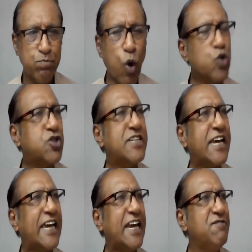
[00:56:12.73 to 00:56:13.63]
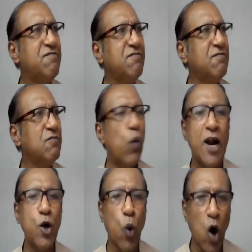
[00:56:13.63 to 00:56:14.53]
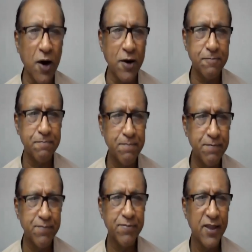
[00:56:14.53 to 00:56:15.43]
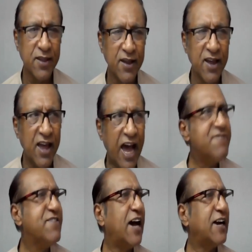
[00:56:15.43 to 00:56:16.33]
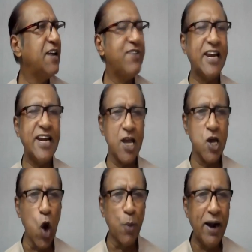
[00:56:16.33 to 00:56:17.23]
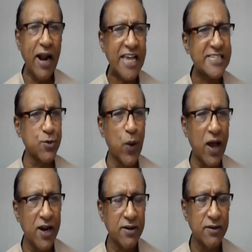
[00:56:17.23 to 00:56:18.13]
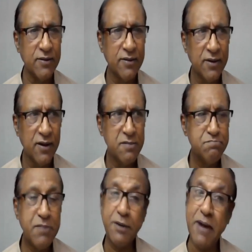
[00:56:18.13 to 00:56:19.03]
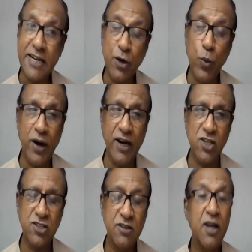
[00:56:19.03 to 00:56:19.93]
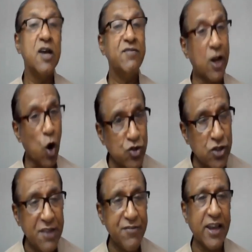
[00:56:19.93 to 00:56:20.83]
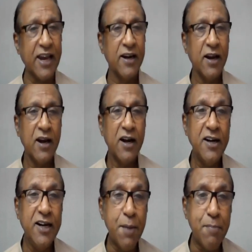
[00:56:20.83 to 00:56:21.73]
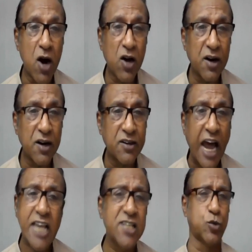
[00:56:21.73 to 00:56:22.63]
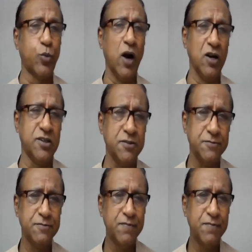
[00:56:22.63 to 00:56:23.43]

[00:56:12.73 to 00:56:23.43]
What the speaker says: post-Second World War, and we are living in a globalized world. But better one is, we are also living in democratized world.